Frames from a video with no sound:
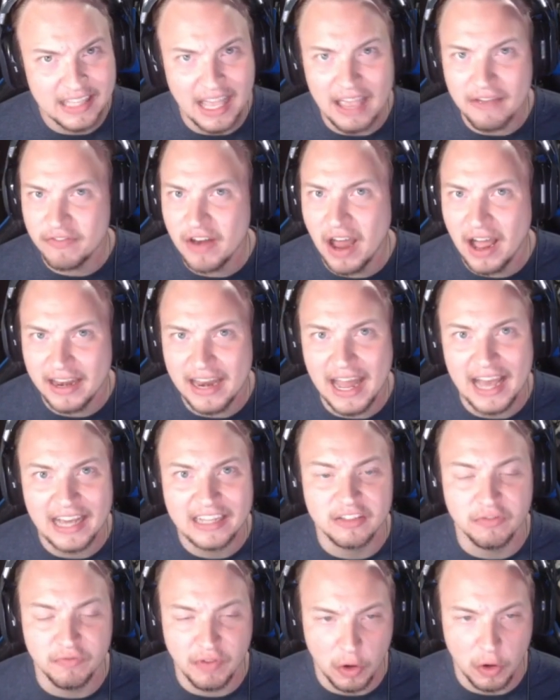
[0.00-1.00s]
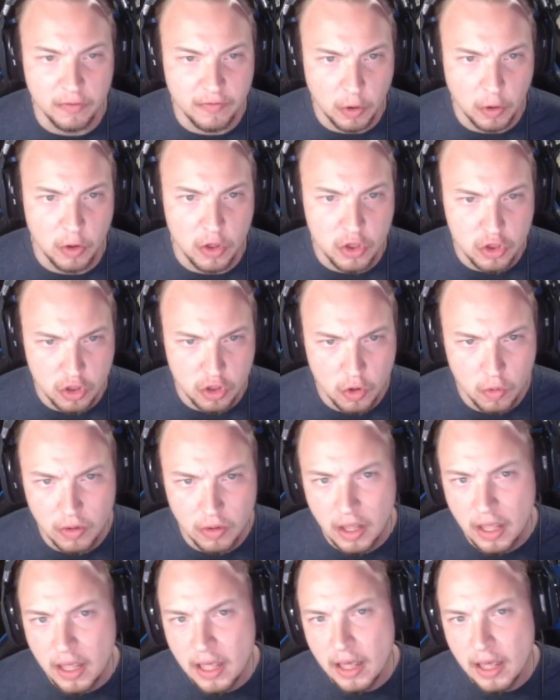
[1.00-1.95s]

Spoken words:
if not next, very, very soon.